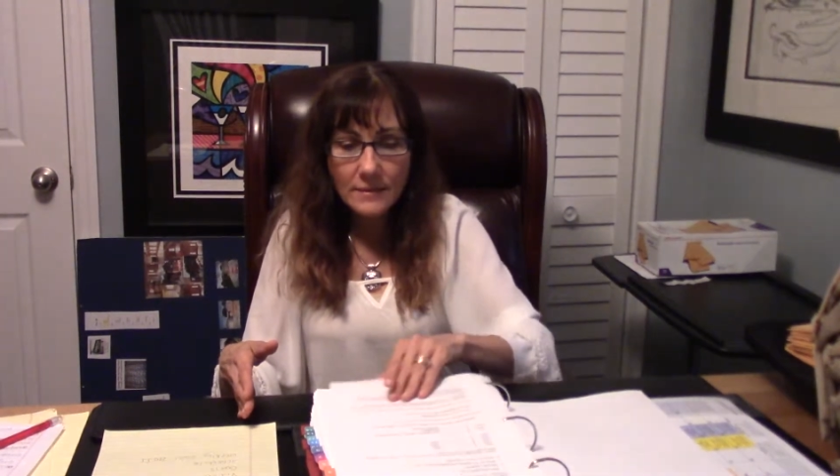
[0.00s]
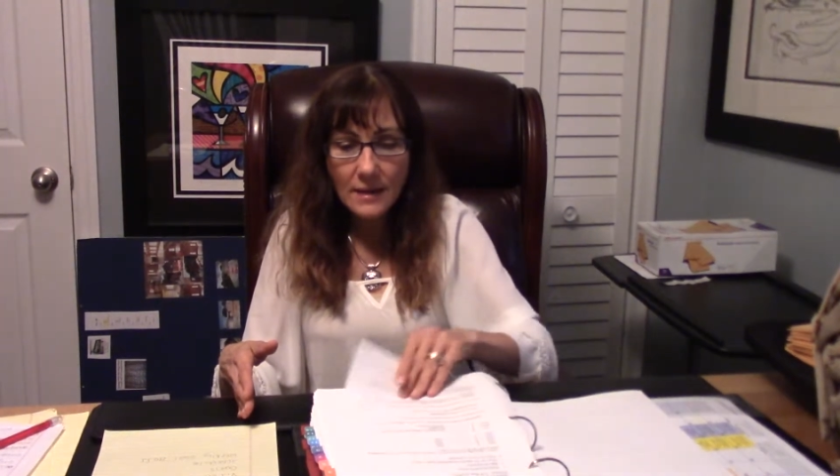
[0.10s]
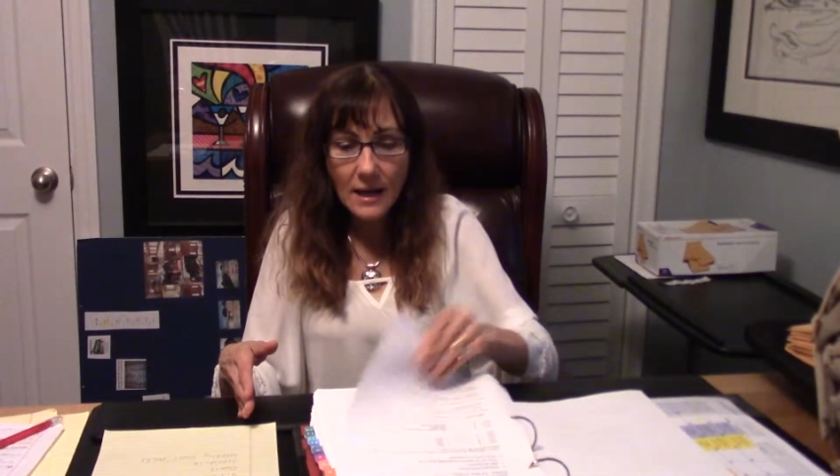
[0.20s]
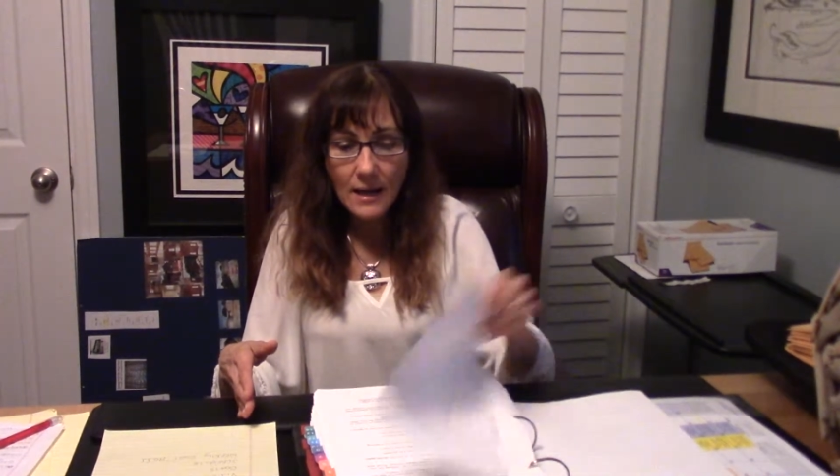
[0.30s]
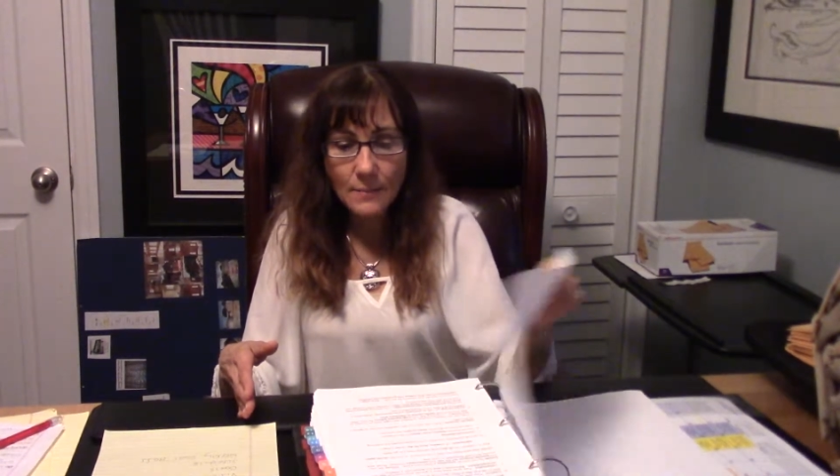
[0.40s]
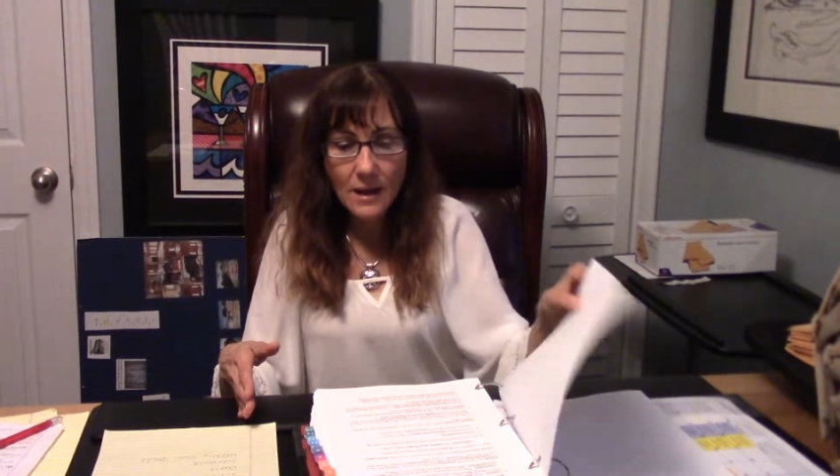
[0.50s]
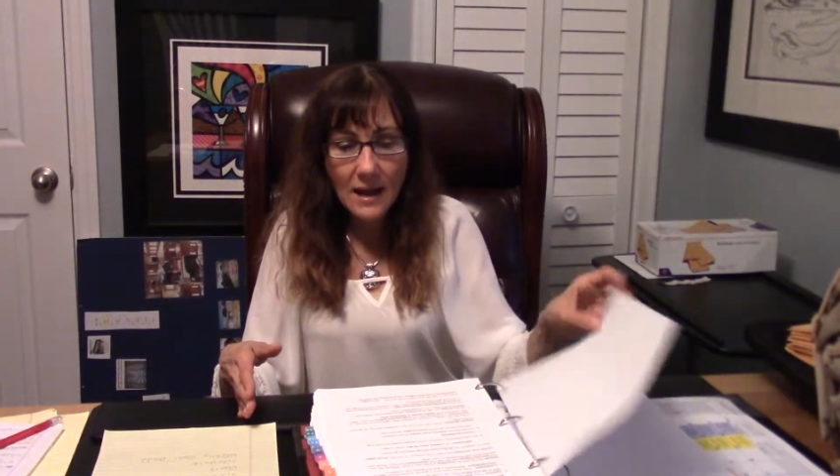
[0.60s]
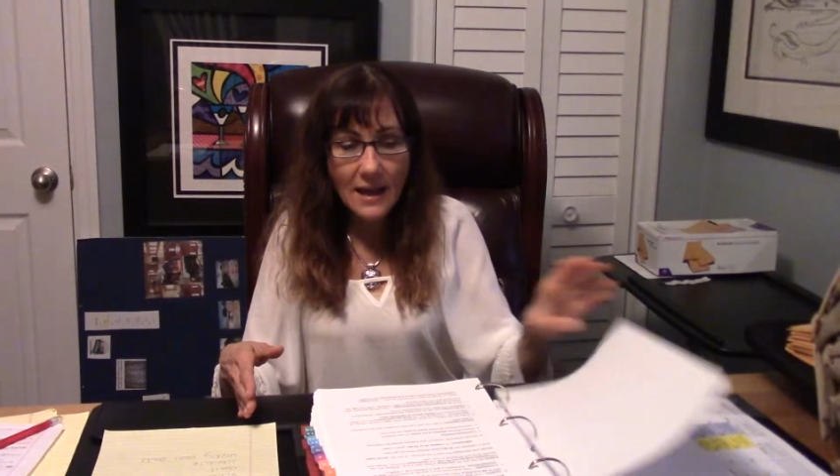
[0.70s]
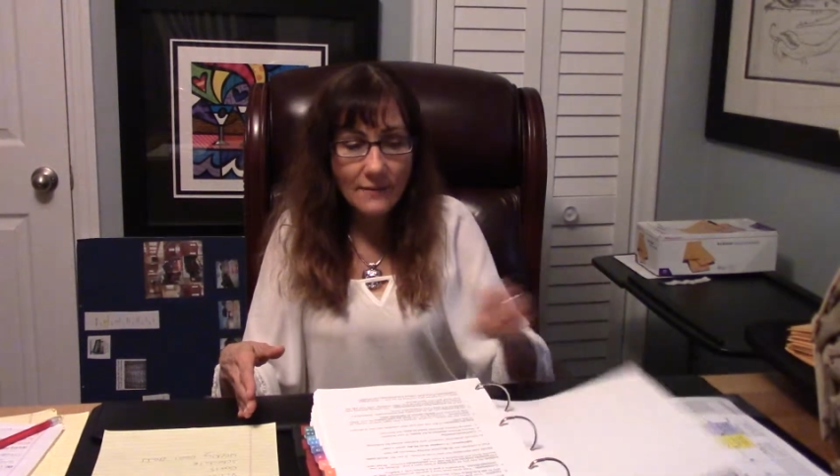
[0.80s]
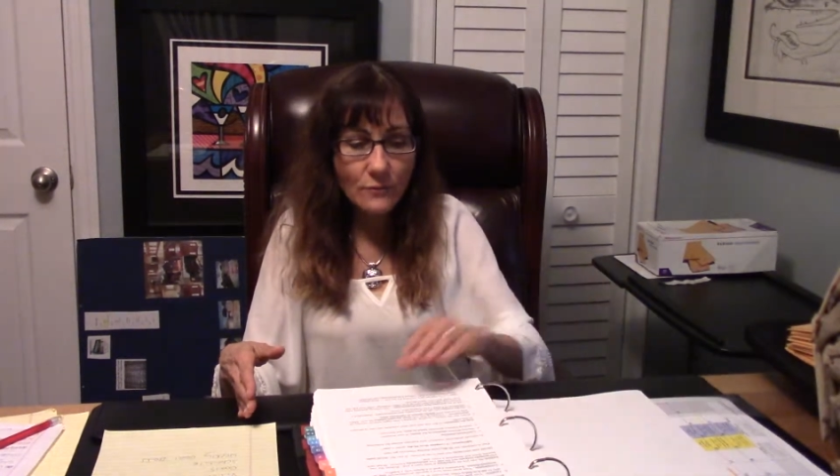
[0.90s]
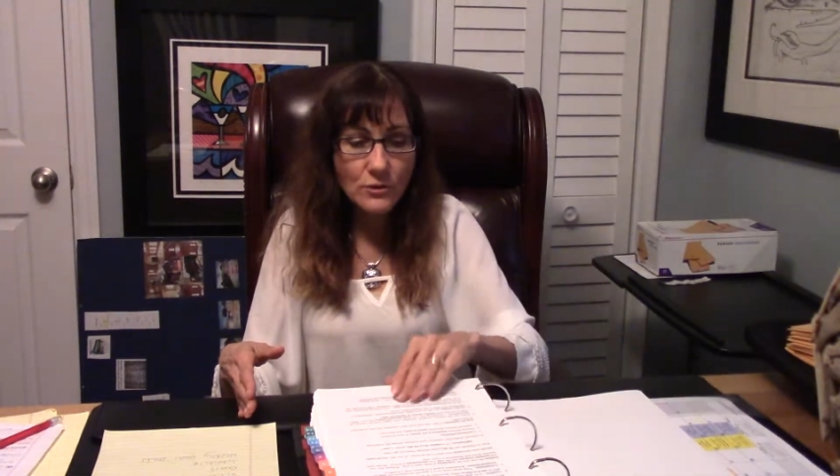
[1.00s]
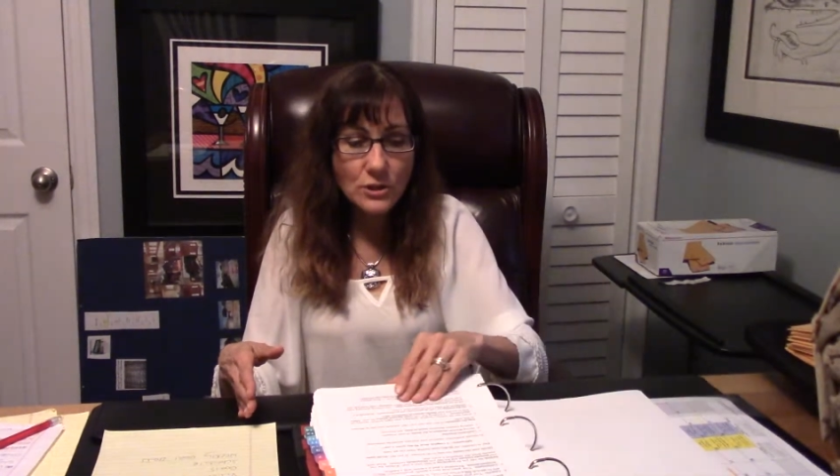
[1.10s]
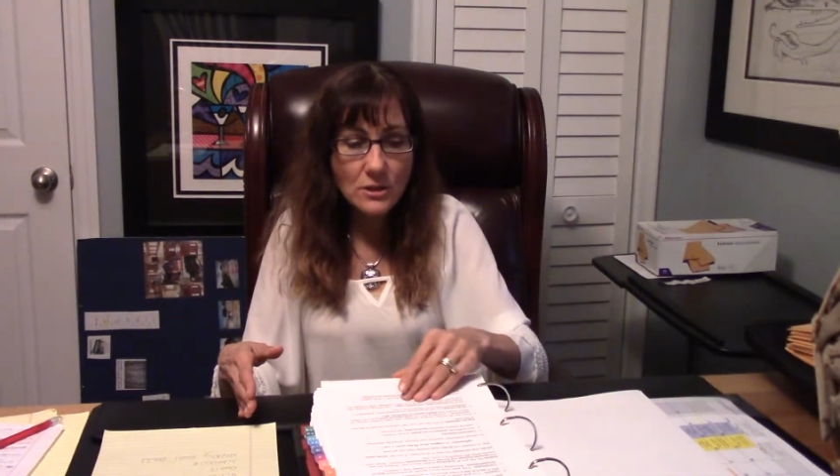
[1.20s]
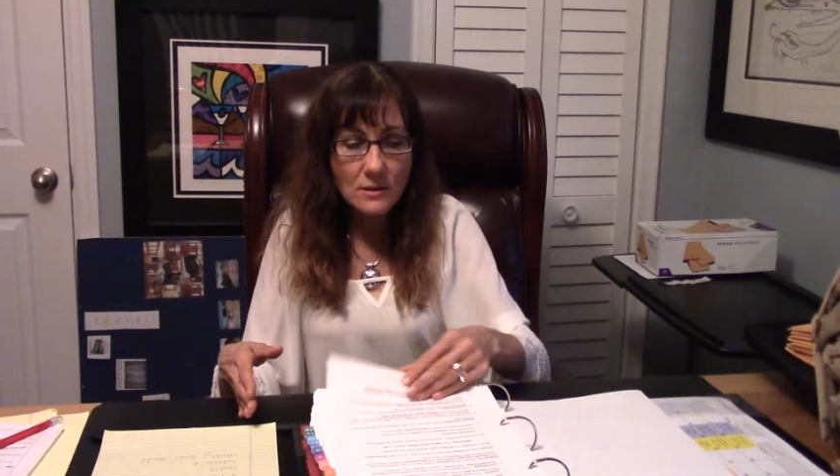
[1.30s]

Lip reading: I have